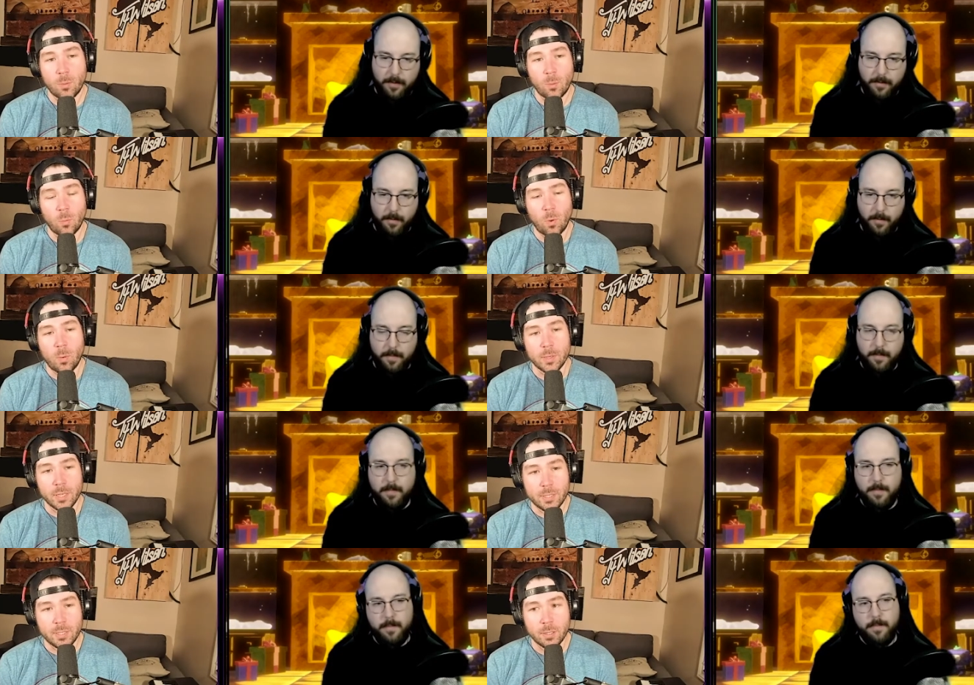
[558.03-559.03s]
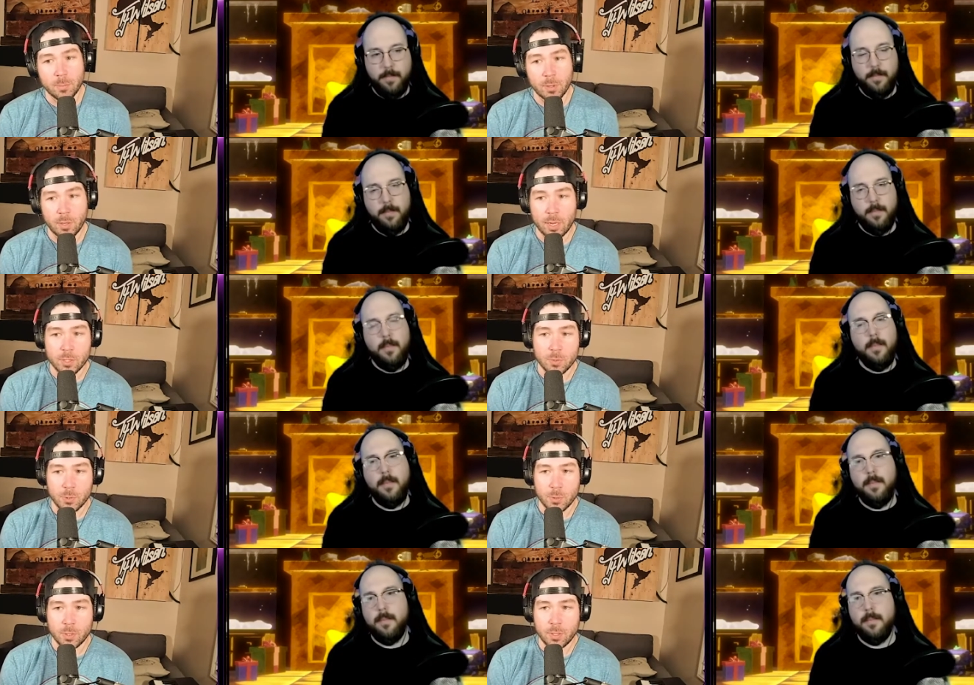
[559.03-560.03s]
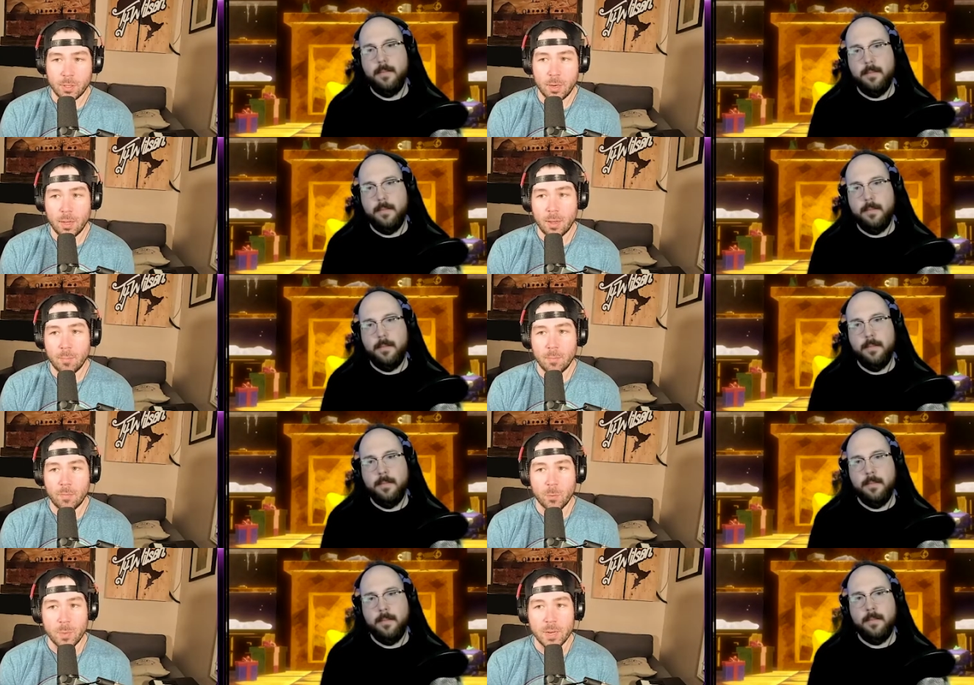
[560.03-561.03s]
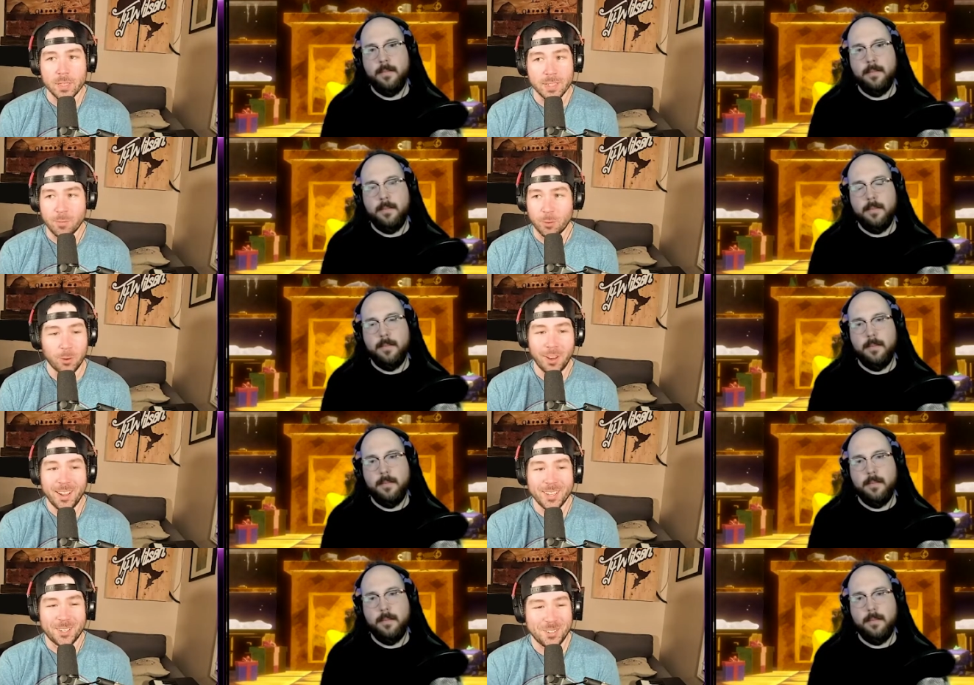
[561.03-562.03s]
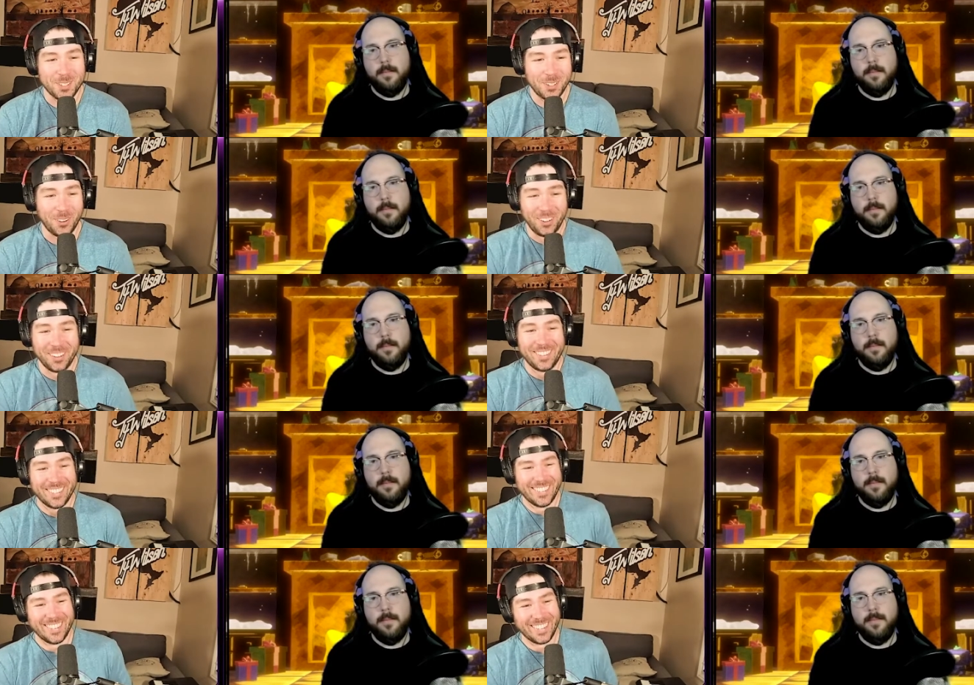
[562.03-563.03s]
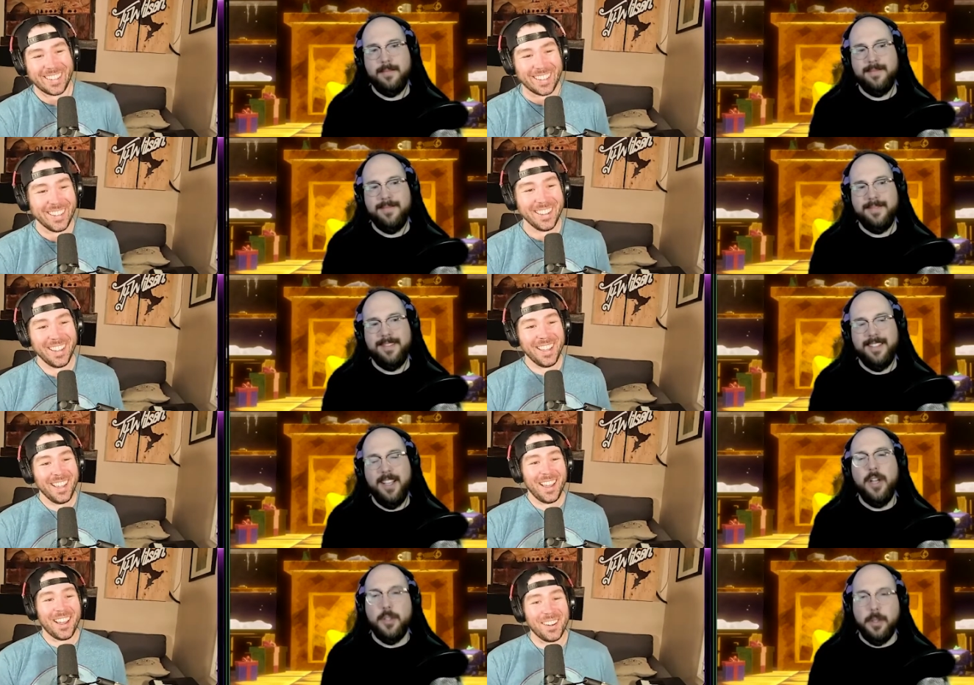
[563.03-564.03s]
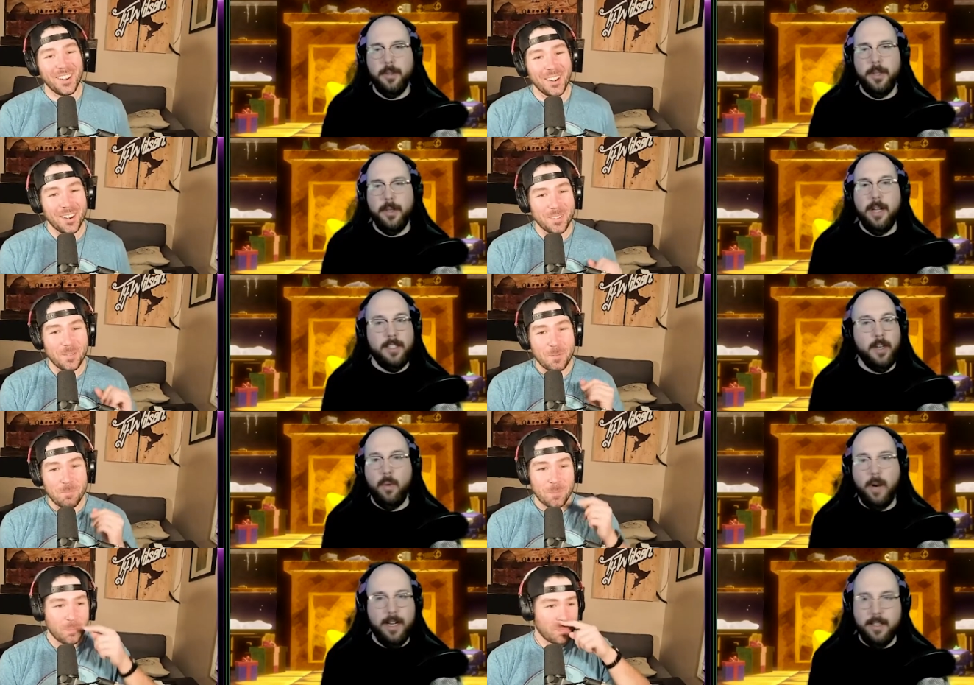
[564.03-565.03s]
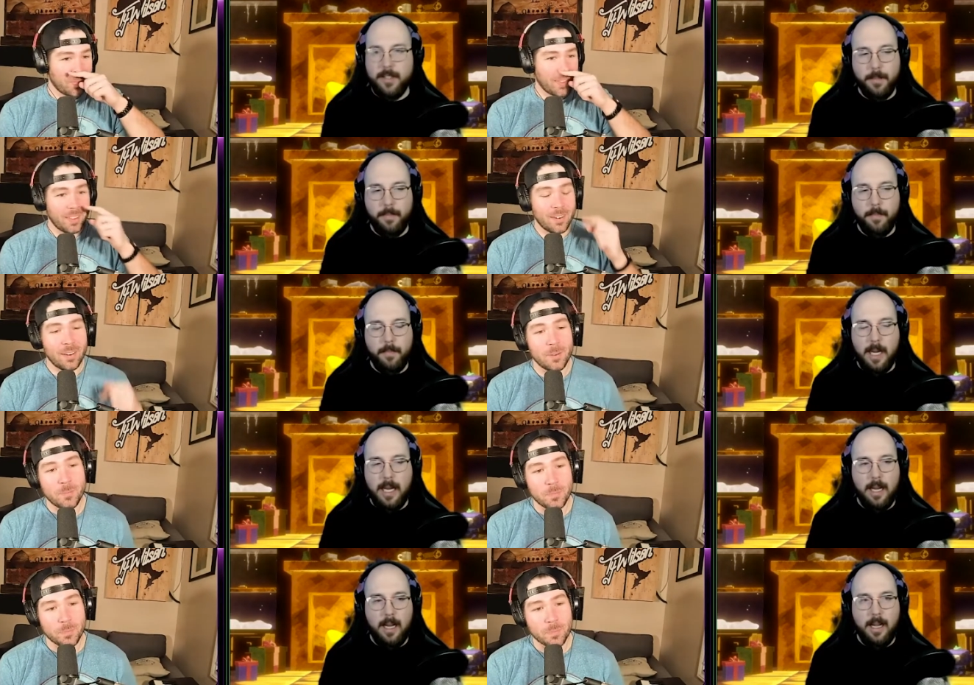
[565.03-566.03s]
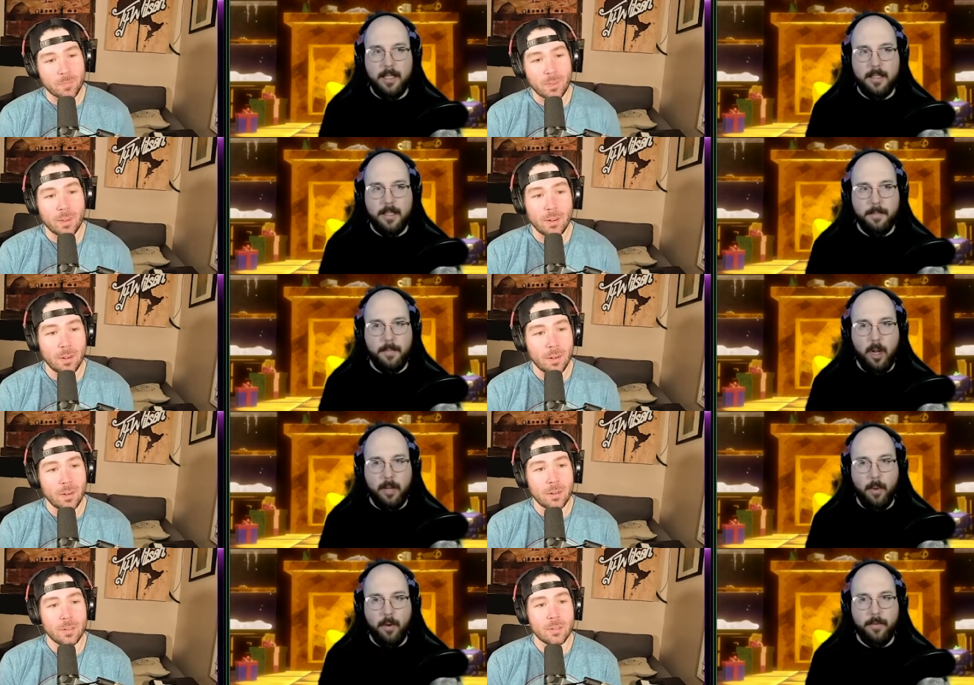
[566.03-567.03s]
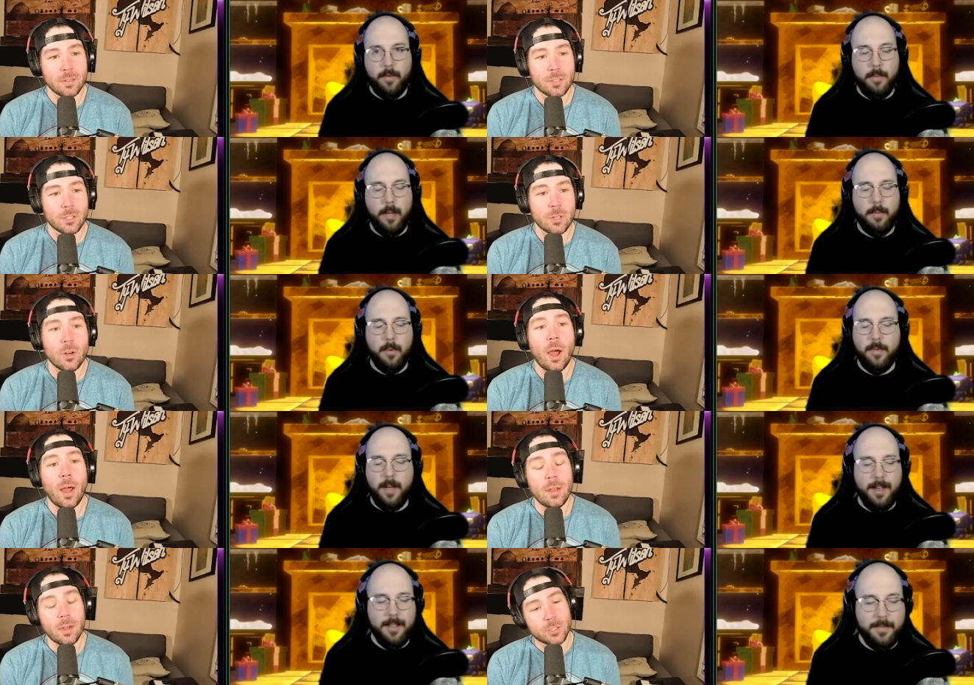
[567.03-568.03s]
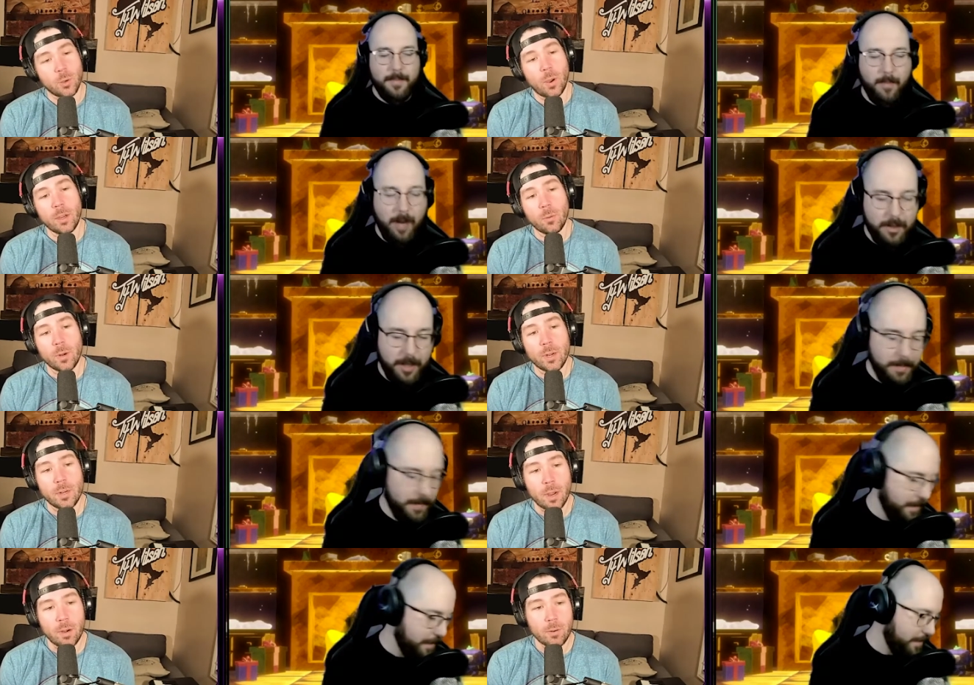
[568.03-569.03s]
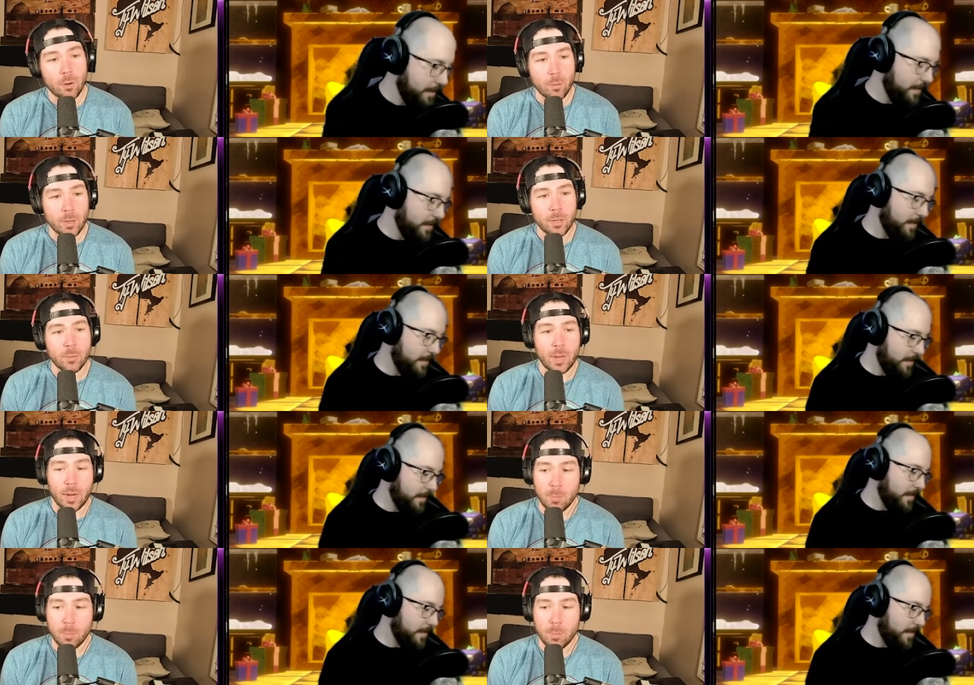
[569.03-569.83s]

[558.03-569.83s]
Speaker 1: Wawatessi could be your last resort. For me, it's never a last resort.
Speaker 2: True, you like to go right into to polymorph.
Speaker 1: So I go right into an animal